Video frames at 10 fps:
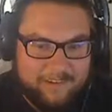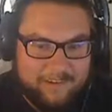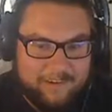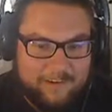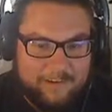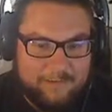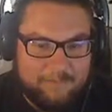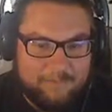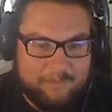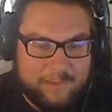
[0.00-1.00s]
I
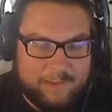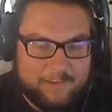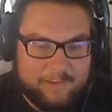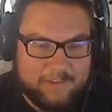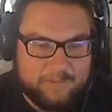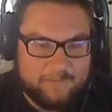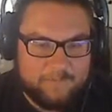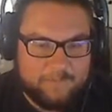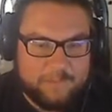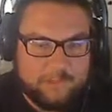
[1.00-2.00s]
mean,
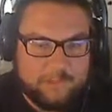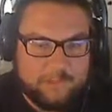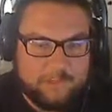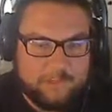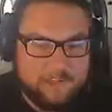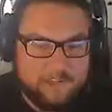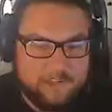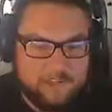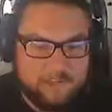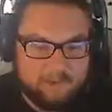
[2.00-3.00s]
so she is
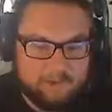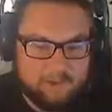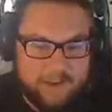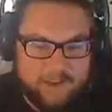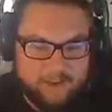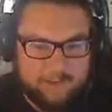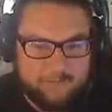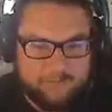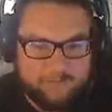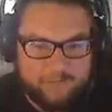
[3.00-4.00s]
a trader,
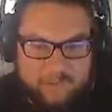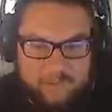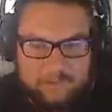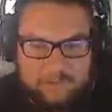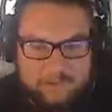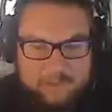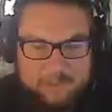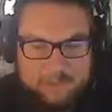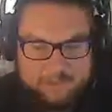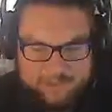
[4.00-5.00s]
and she
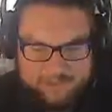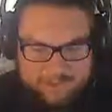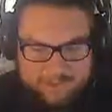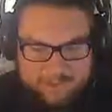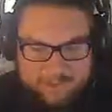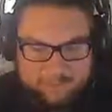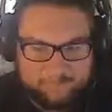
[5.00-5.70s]
sells things.